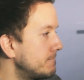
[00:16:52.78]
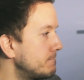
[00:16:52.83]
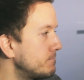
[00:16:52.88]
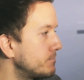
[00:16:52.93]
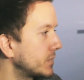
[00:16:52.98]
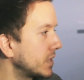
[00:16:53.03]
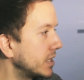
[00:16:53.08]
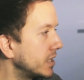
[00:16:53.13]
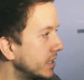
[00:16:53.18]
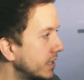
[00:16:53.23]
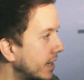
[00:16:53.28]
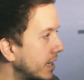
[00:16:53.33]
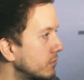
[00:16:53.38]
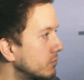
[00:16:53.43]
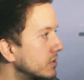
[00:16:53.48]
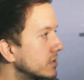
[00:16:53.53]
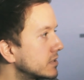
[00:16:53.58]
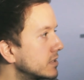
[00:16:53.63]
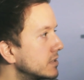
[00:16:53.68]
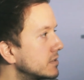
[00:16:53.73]
Here I
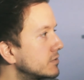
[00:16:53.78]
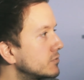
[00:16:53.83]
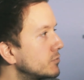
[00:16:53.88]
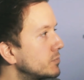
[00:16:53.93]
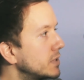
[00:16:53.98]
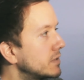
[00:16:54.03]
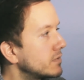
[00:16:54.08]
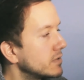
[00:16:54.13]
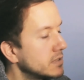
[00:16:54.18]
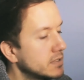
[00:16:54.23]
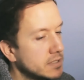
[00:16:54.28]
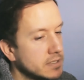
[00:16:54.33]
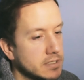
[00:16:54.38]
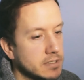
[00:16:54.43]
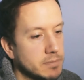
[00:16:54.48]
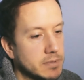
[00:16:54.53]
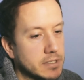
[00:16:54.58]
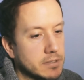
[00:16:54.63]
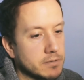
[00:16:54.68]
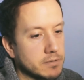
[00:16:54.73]
wanted to be
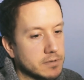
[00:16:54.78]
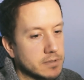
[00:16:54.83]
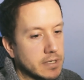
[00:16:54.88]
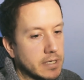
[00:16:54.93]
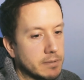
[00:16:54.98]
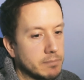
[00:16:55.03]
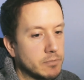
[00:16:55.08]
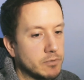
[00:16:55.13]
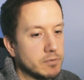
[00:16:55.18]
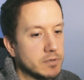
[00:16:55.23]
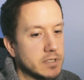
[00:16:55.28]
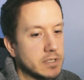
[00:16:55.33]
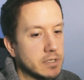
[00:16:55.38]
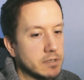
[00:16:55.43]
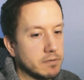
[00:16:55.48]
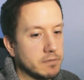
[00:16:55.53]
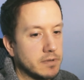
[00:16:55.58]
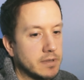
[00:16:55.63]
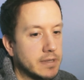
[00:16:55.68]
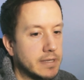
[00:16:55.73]
fancy because I'm
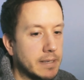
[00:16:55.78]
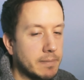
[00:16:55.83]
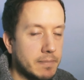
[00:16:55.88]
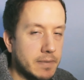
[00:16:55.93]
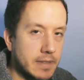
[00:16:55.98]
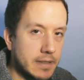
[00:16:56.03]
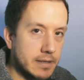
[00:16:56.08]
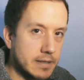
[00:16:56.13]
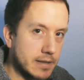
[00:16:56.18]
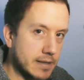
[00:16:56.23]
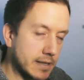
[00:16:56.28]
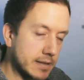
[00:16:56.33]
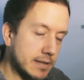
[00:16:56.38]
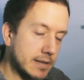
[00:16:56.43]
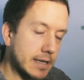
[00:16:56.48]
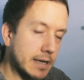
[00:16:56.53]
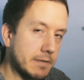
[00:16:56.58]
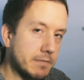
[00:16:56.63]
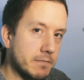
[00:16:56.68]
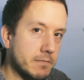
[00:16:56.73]
using the
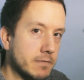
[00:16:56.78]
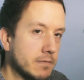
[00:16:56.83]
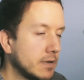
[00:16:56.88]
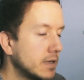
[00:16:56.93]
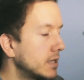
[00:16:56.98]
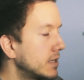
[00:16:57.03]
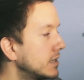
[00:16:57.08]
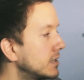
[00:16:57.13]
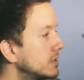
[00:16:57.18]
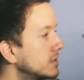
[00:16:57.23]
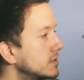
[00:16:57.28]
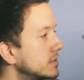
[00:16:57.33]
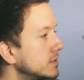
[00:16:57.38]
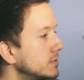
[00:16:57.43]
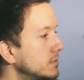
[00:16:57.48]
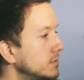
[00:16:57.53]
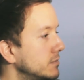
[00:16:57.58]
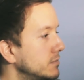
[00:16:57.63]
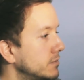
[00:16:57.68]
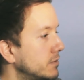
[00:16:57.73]
depth,
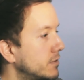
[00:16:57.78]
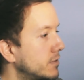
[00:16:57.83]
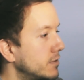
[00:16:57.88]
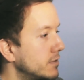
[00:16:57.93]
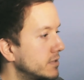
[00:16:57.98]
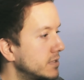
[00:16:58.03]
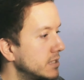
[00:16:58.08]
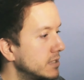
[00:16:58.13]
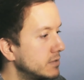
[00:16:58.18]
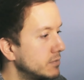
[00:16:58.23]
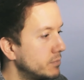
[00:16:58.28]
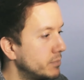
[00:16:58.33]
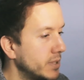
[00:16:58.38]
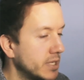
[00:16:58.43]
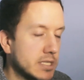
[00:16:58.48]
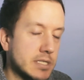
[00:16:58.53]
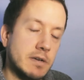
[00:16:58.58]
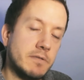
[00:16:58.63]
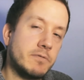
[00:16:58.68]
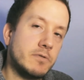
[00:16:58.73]
so 32
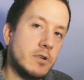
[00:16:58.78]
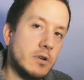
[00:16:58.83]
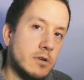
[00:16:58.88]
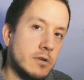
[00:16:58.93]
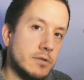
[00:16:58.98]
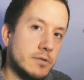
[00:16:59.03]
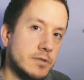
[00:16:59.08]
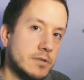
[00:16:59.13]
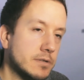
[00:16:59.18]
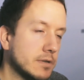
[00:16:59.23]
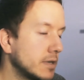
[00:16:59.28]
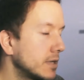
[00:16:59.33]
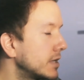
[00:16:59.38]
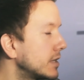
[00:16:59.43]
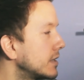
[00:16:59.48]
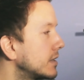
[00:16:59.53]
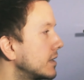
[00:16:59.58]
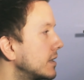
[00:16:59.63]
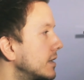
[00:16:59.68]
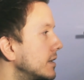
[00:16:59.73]
bits of colors,
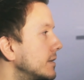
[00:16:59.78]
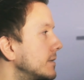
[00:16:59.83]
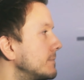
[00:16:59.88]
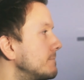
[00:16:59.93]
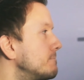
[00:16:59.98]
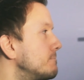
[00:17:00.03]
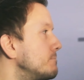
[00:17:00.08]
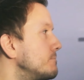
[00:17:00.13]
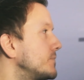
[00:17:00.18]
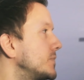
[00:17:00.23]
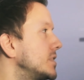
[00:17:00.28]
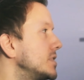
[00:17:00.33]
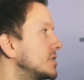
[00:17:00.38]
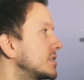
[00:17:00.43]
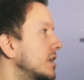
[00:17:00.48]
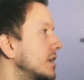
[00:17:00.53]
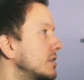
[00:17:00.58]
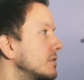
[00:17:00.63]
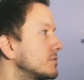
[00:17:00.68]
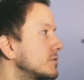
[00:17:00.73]
this
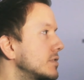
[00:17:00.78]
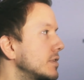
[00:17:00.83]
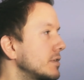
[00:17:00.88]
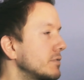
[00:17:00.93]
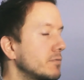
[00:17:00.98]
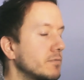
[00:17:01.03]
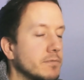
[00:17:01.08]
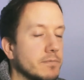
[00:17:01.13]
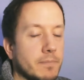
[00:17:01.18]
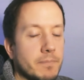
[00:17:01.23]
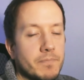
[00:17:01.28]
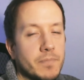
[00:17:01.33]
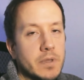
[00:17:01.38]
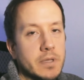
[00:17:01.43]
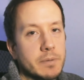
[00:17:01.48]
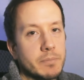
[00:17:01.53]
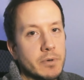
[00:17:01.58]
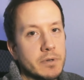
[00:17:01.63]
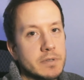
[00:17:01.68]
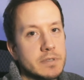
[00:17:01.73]
kind of stuff,
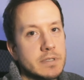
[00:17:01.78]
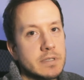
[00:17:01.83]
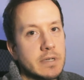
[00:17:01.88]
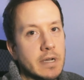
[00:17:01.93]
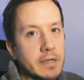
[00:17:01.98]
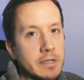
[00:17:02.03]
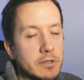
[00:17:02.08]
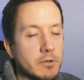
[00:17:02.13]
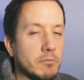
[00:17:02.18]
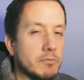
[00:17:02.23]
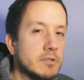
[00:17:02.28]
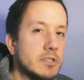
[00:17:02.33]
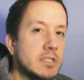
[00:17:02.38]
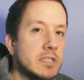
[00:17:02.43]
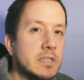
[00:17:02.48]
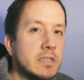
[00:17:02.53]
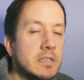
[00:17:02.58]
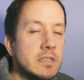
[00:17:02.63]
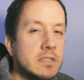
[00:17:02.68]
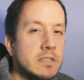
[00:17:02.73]
but I don't
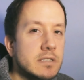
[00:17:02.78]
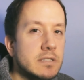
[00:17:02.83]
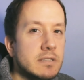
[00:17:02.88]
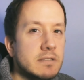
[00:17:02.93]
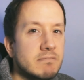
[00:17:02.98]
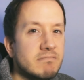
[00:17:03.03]
think it's